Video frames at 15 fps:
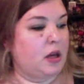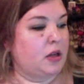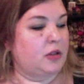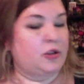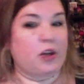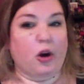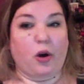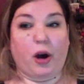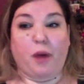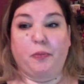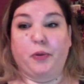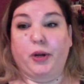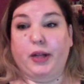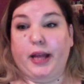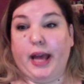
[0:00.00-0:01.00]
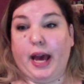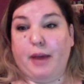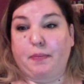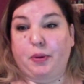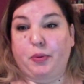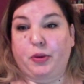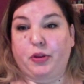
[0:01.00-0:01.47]
So I'm really
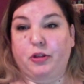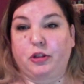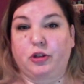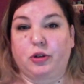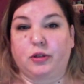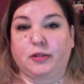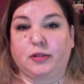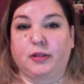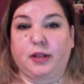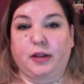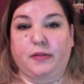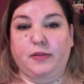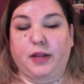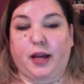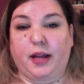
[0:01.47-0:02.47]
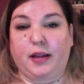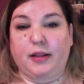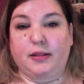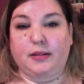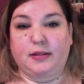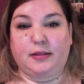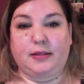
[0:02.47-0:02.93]
happy with the short sleeves, and
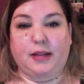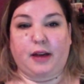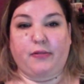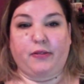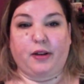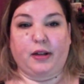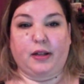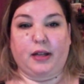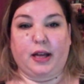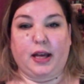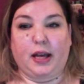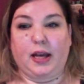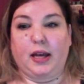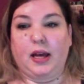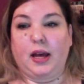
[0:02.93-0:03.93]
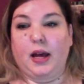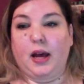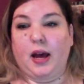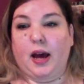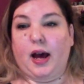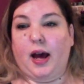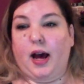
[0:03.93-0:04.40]
this is definitely,
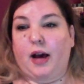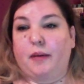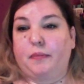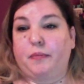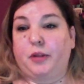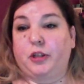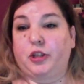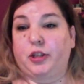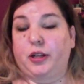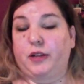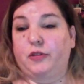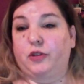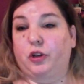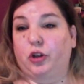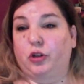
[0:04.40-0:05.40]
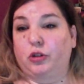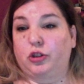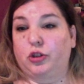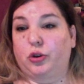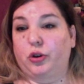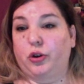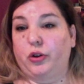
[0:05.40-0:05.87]
the sleeves are a little
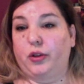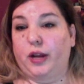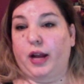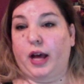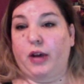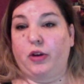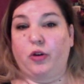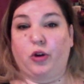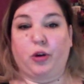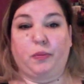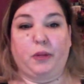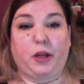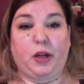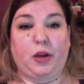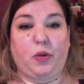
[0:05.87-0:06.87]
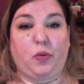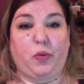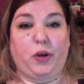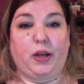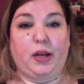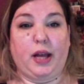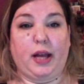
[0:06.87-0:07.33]
shorter than I normally
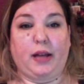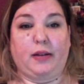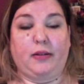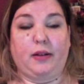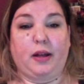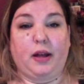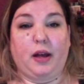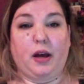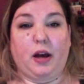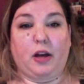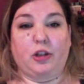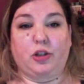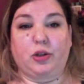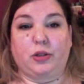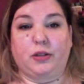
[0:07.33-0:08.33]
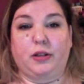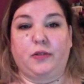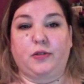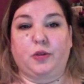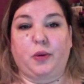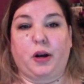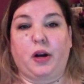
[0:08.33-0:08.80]
would knit a short sleeve
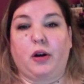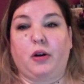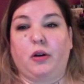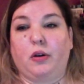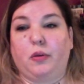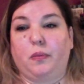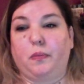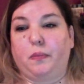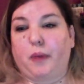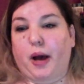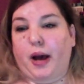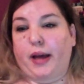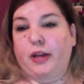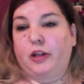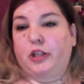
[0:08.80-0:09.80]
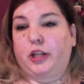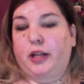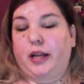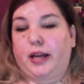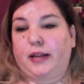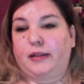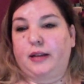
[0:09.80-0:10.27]
sweater. I usually
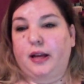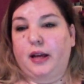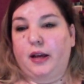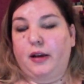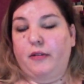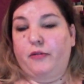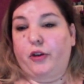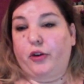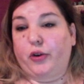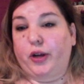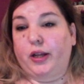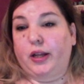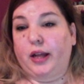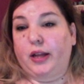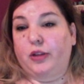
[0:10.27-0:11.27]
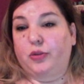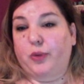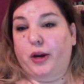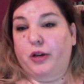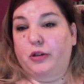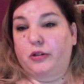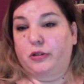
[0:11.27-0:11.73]
knit fingering length
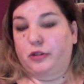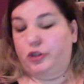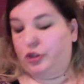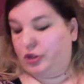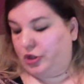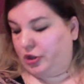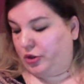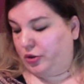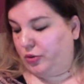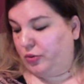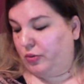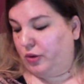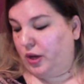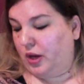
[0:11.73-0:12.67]
sweaters to